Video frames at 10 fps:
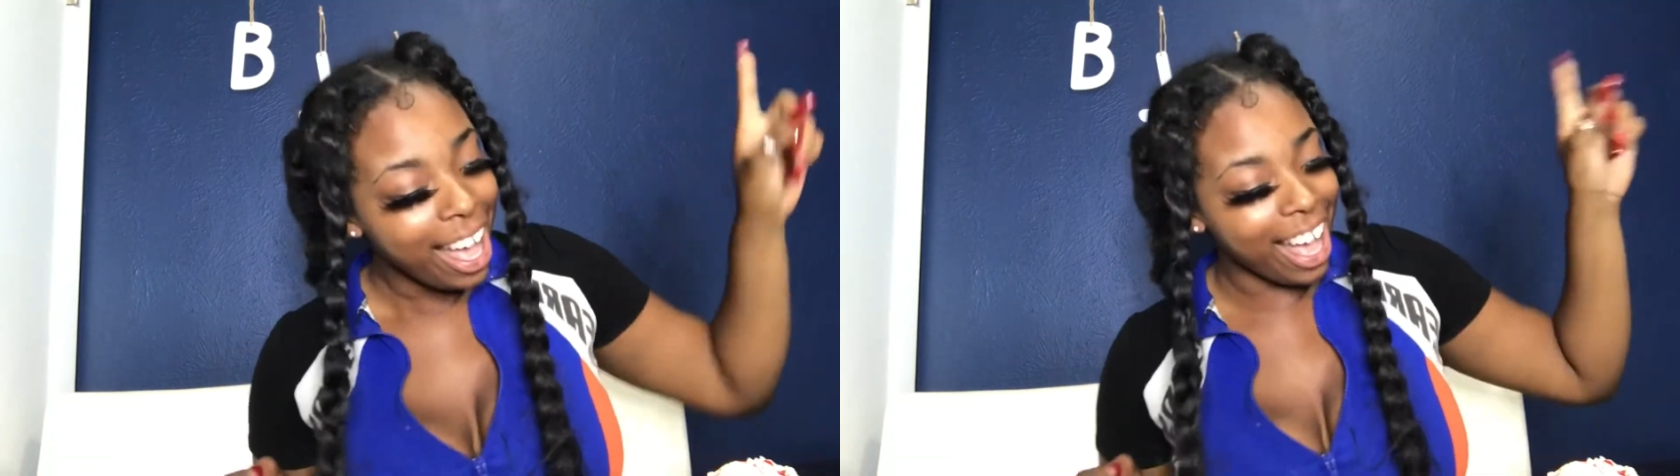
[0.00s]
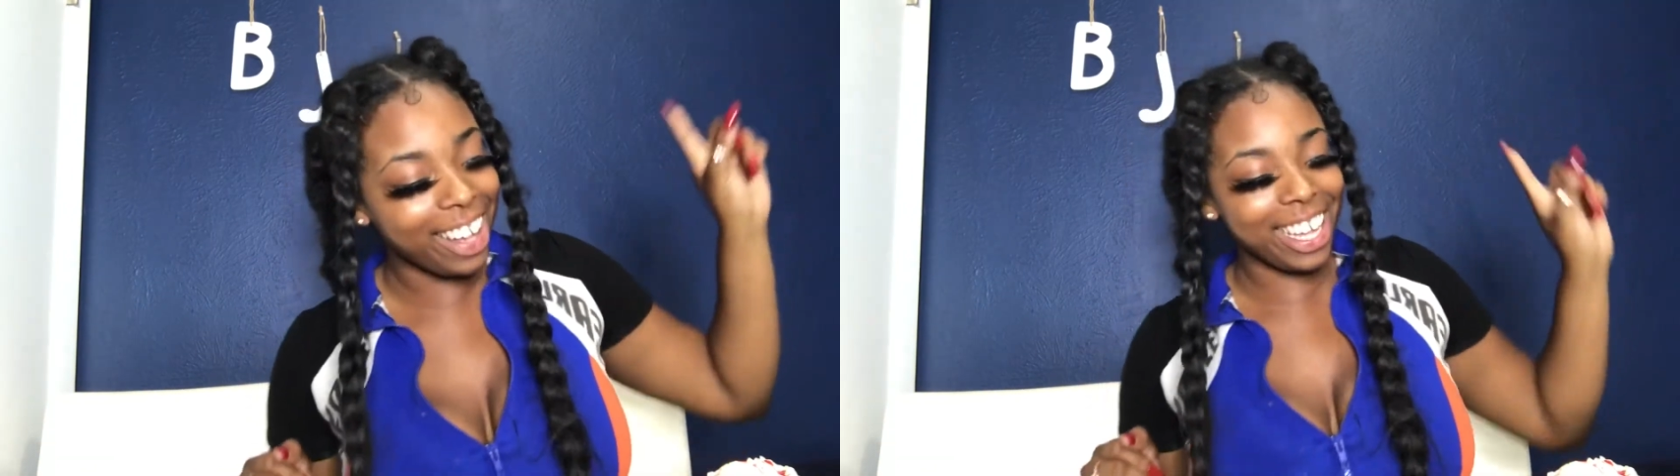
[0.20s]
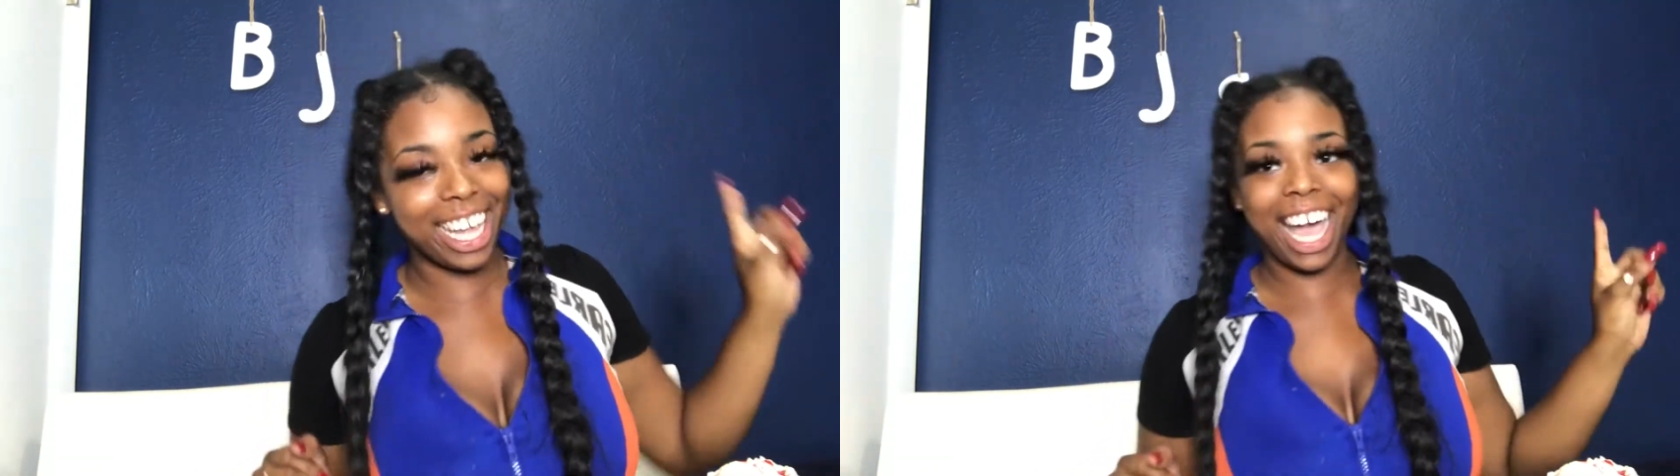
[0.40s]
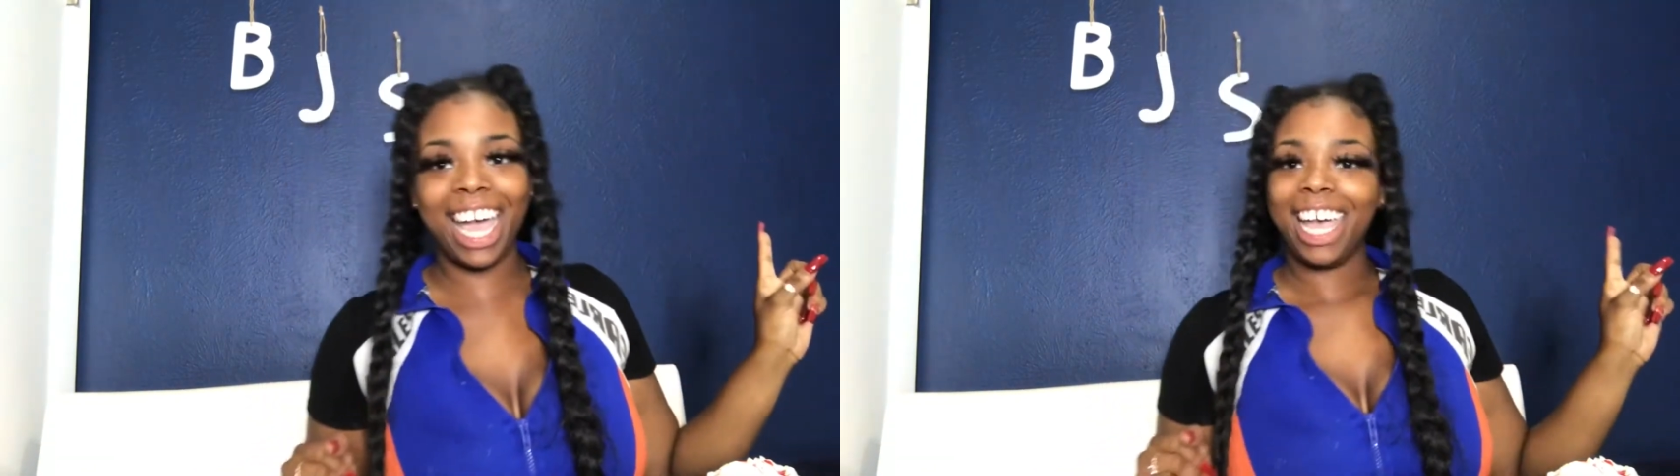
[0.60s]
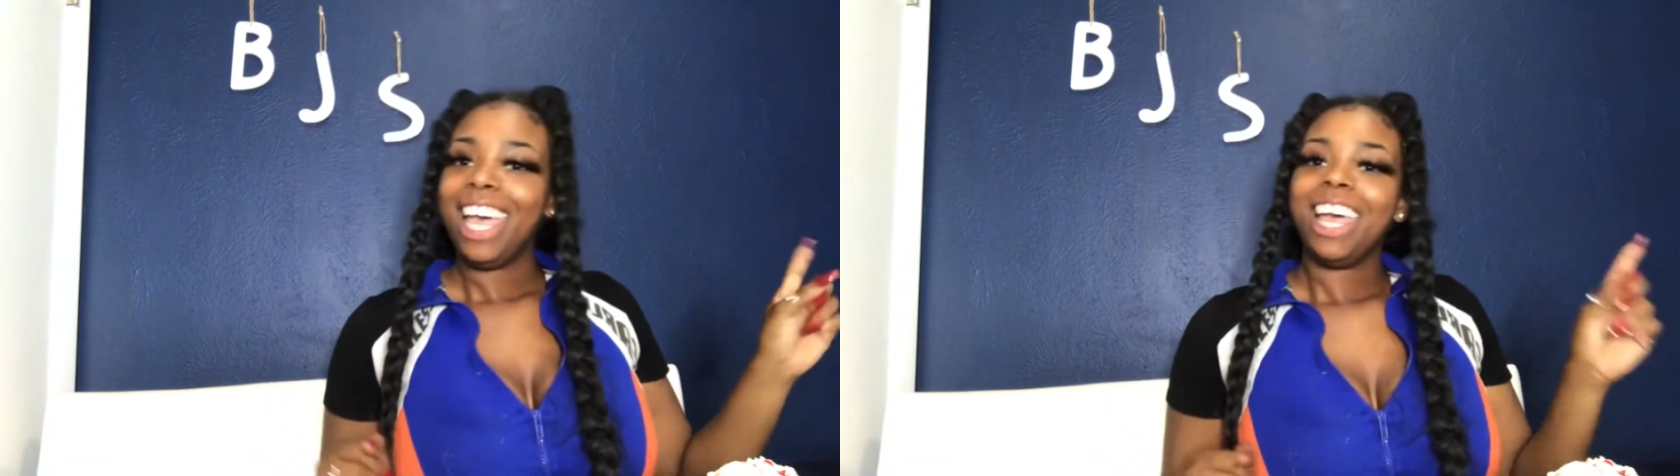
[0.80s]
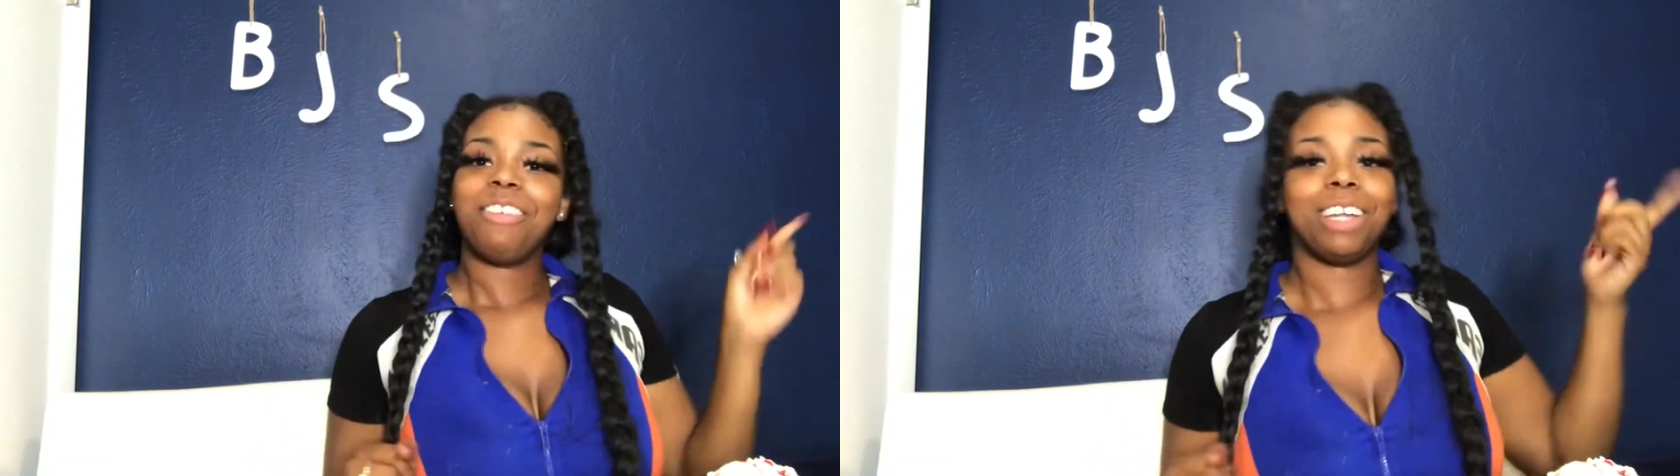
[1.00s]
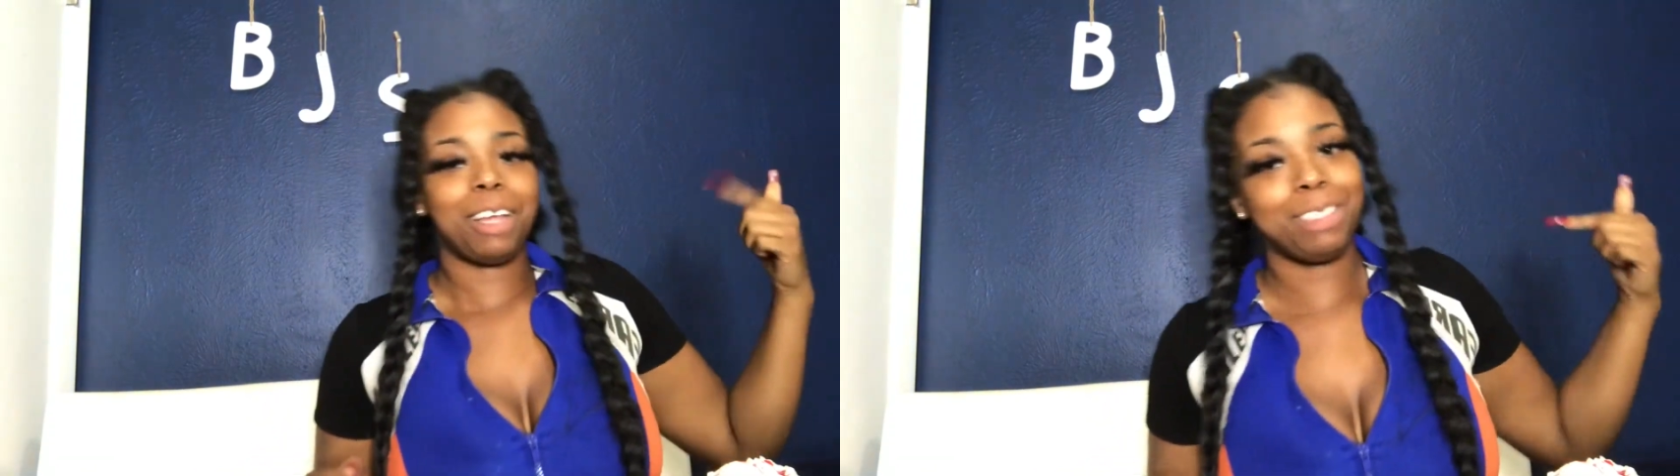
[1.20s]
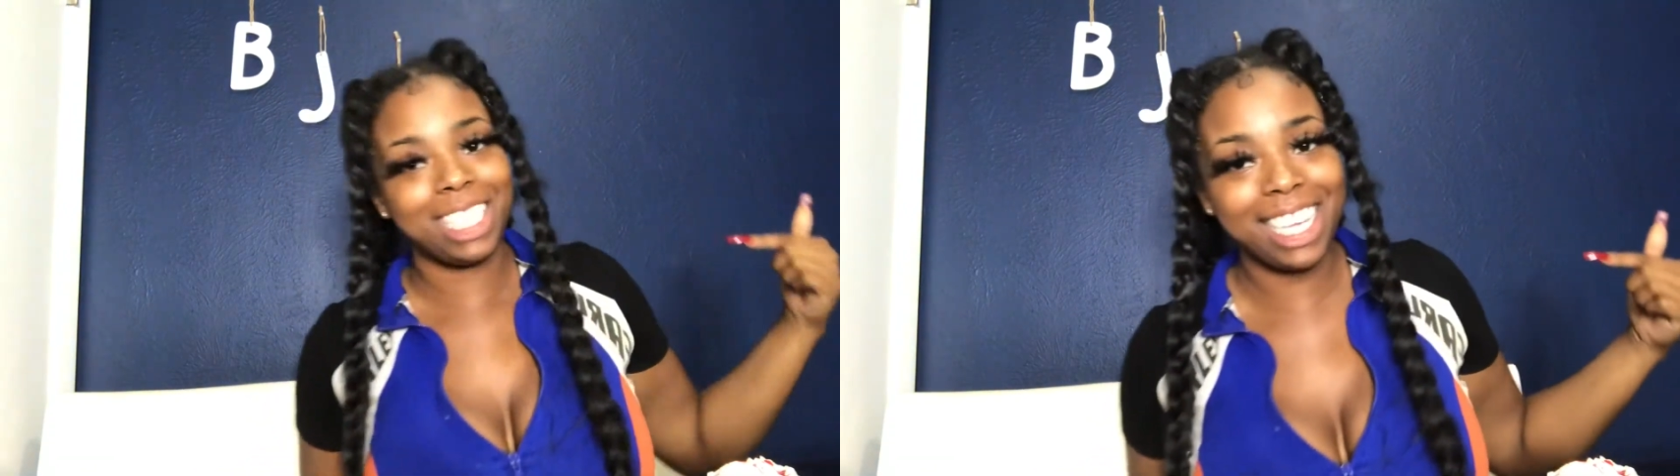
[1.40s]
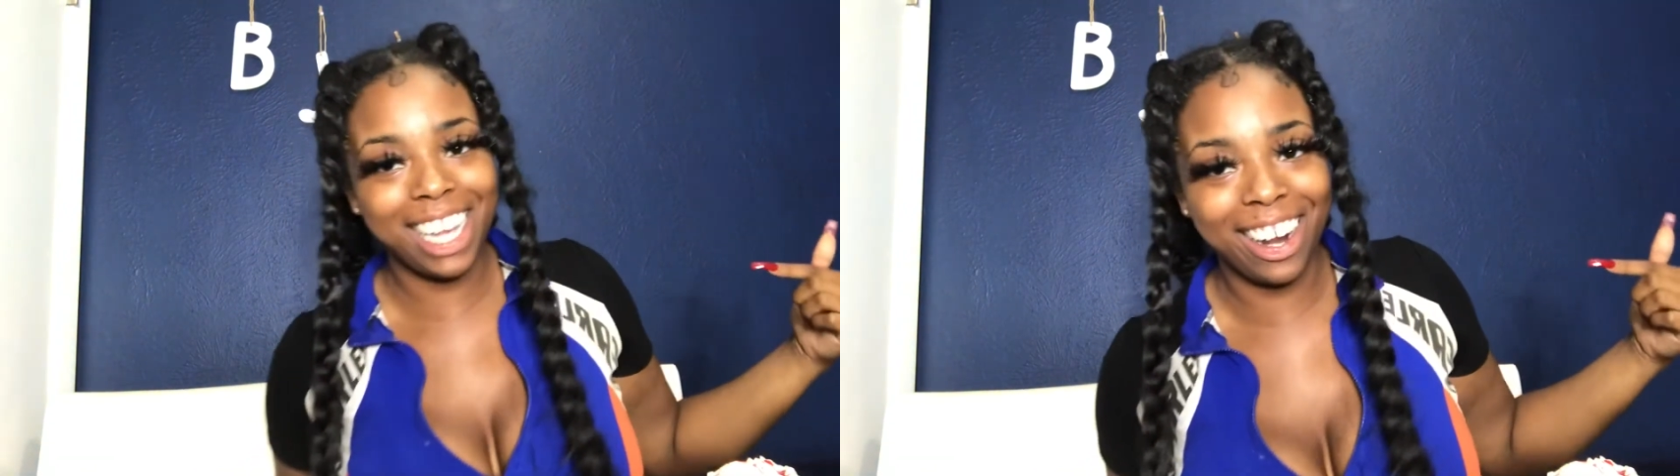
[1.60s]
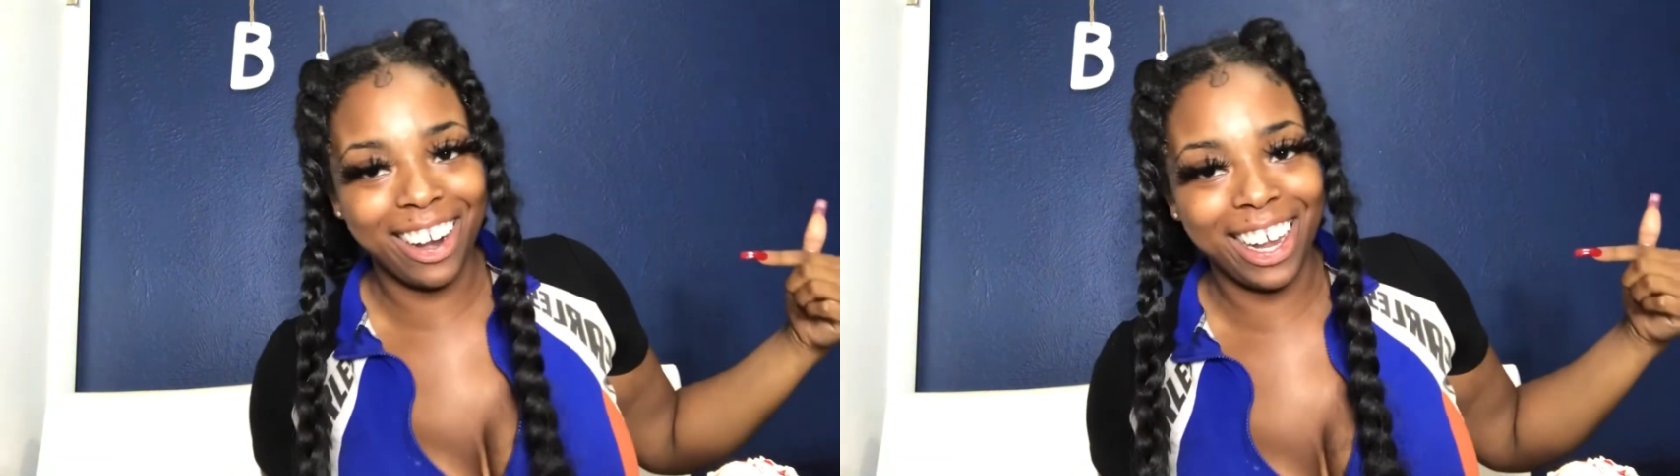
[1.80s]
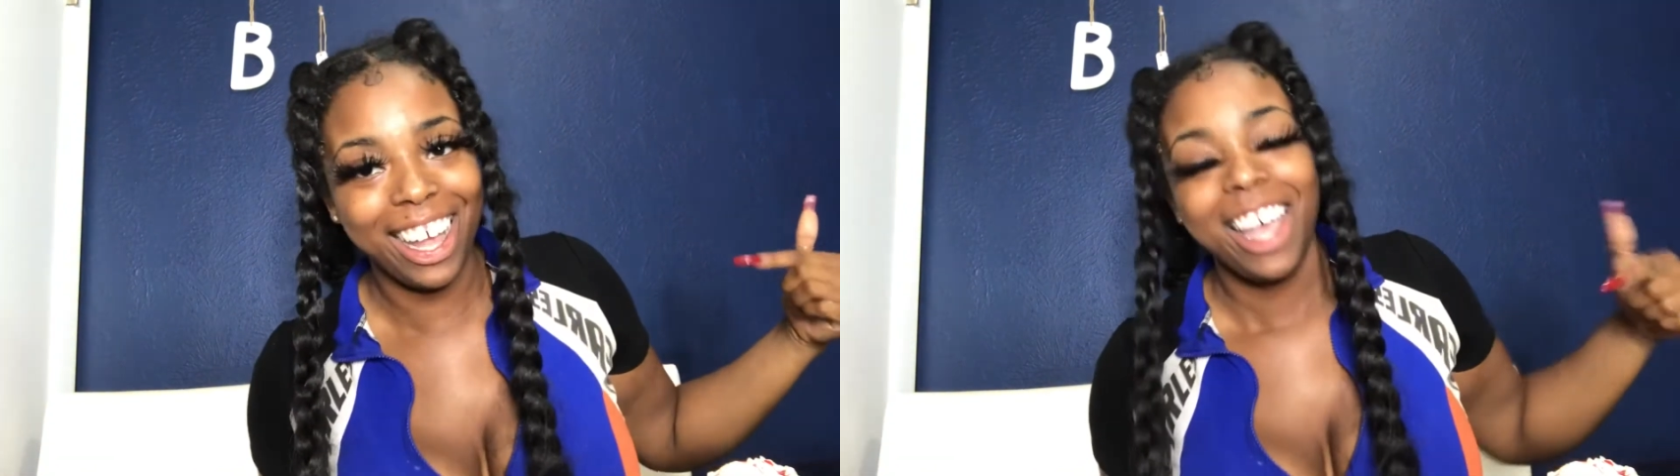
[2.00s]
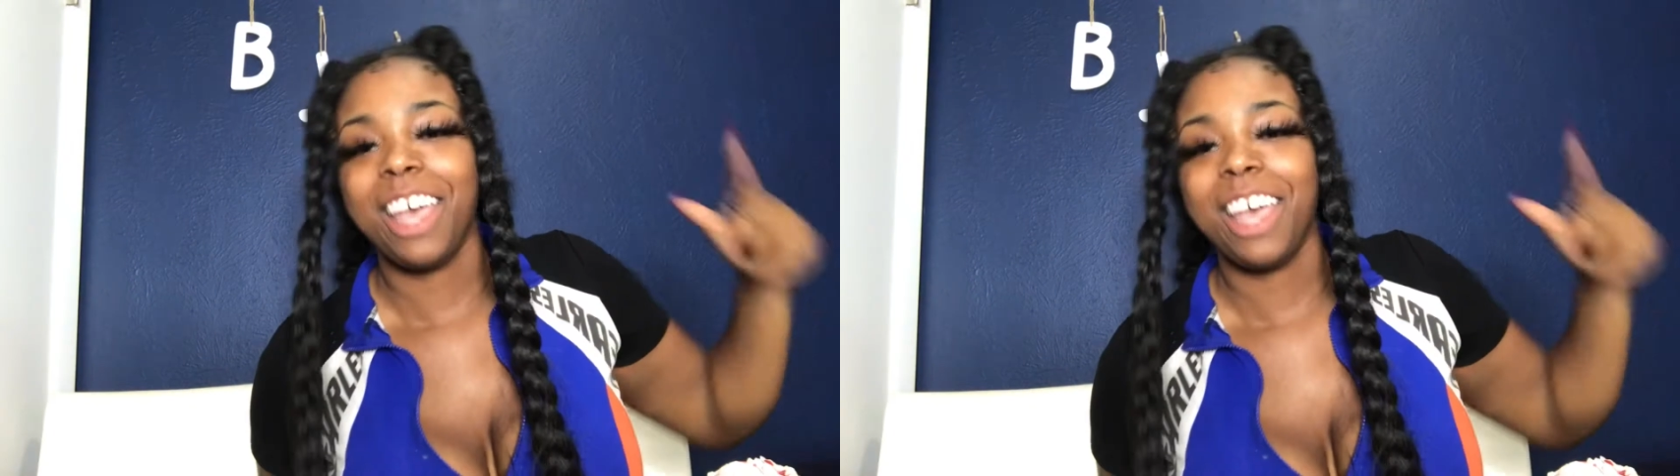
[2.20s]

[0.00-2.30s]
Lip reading: Okay? And my name is Tiara.